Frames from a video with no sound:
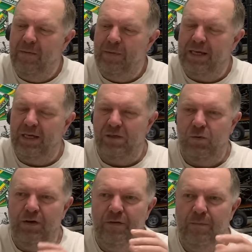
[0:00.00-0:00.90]
because
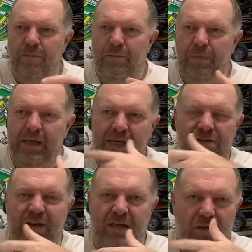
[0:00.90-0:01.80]
one of the
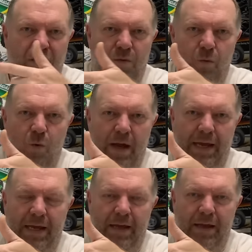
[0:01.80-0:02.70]
biggest things on the
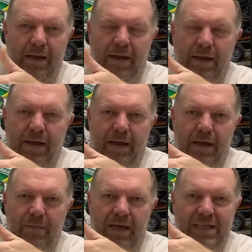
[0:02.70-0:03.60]
wing,
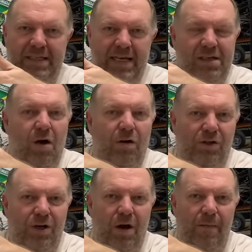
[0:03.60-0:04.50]
it says Hot
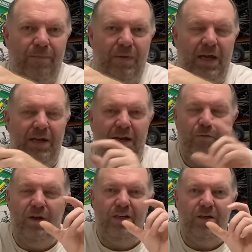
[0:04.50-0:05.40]
Shot, and the
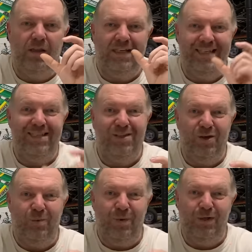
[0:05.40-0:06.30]
original it says
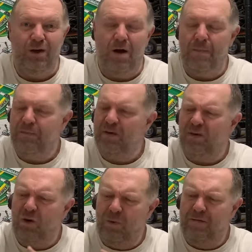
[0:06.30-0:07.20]
Super Shot. There's a
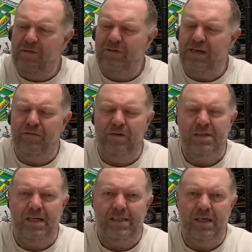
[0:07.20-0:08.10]
couple of other
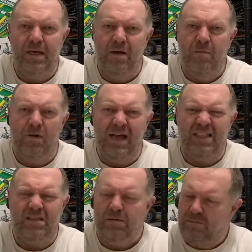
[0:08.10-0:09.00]
differences, but
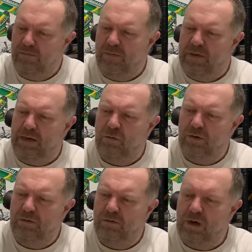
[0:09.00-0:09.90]
that's the big
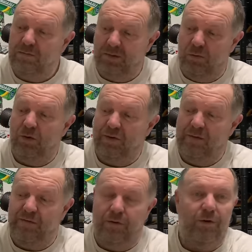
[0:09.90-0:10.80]
one. Well, there's one at
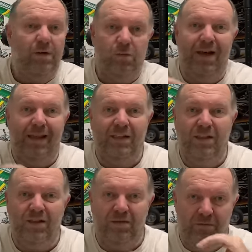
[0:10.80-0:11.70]
the front as well,
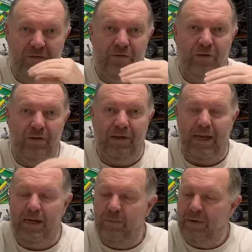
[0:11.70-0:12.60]
actually, just in front of the
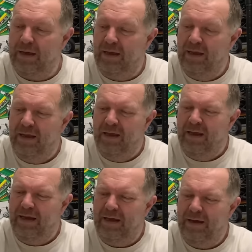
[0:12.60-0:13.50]
canopy.
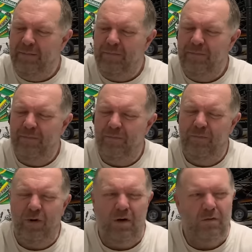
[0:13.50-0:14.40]

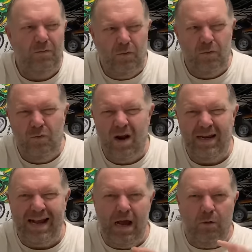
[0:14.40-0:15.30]
But
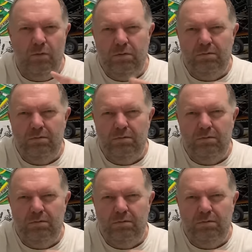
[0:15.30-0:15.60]
right now,